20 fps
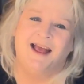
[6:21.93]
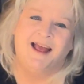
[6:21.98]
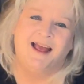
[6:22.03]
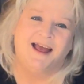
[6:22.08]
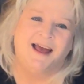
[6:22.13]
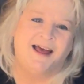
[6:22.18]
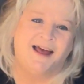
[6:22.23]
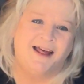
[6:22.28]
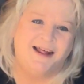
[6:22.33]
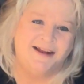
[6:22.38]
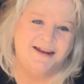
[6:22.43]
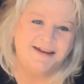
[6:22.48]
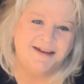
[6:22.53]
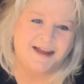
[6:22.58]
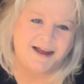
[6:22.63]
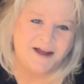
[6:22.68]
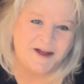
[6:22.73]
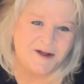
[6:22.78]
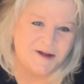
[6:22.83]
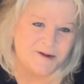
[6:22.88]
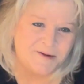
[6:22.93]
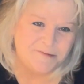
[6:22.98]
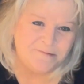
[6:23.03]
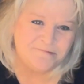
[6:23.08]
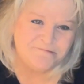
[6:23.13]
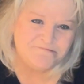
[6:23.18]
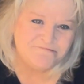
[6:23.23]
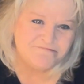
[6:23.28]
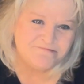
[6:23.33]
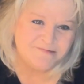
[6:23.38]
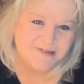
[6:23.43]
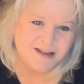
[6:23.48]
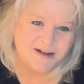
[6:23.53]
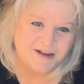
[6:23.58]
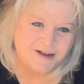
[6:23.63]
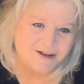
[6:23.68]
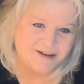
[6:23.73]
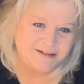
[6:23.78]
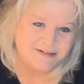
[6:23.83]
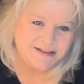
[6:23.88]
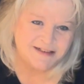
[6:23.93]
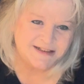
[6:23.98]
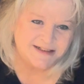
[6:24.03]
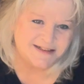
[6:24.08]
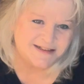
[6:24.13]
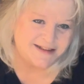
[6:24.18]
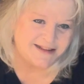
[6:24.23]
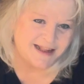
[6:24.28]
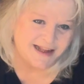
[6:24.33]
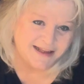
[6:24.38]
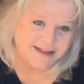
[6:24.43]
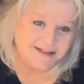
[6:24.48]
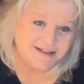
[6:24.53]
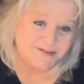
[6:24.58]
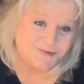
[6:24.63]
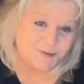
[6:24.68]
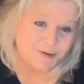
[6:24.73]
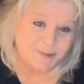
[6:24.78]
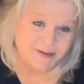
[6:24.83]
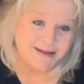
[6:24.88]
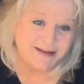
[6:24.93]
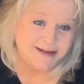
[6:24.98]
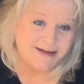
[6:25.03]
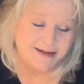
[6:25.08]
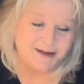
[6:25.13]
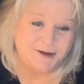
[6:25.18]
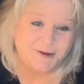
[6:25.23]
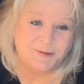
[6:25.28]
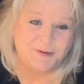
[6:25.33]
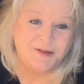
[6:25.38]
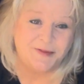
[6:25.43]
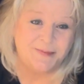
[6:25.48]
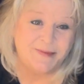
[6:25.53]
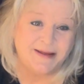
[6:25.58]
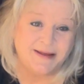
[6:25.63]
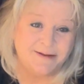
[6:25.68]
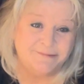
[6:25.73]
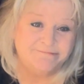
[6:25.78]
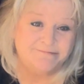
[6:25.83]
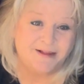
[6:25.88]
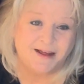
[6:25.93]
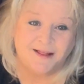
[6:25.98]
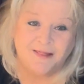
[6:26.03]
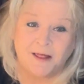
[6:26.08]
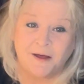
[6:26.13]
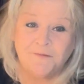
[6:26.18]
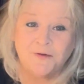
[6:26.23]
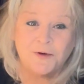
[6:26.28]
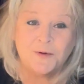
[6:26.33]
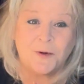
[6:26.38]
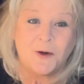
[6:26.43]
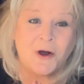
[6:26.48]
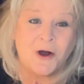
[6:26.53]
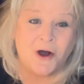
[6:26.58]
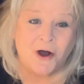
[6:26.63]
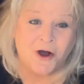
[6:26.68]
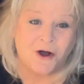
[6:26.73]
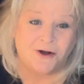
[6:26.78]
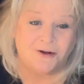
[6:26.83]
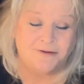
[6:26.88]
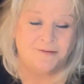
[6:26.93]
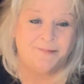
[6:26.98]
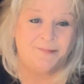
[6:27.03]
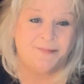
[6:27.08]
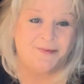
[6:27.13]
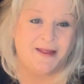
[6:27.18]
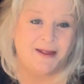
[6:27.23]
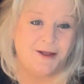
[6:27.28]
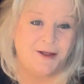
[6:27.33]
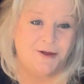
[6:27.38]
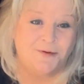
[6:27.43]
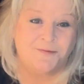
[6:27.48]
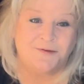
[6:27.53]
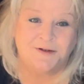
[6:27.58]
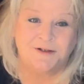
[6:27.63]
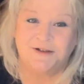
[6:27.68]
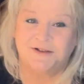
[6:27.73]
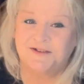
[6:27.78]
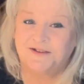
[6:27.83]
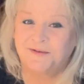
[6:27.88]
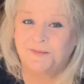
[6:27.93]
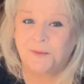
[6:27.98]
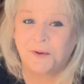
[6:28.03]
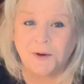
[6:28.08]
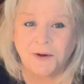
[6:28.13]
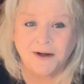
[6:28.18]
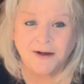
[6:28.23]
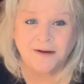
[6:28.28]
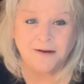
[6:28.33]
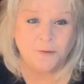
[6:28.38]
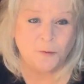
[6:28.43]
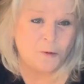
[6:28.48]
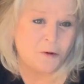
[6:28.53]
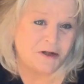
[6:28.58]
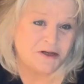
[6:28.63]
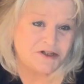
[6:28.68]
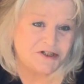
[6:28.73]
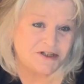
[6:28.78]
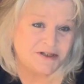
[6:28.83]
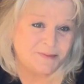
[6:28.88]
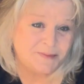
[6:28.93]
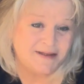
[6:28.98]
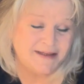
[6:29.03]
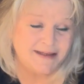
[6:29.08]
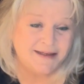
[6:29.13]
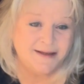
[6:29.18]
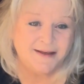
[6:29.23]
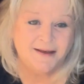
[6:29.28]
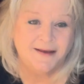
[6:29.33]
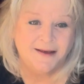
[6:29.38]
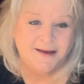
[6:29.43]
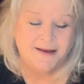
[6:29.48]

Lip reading: And you know, just thanks for being here with me. I love you all. Thank you for your support and watching me.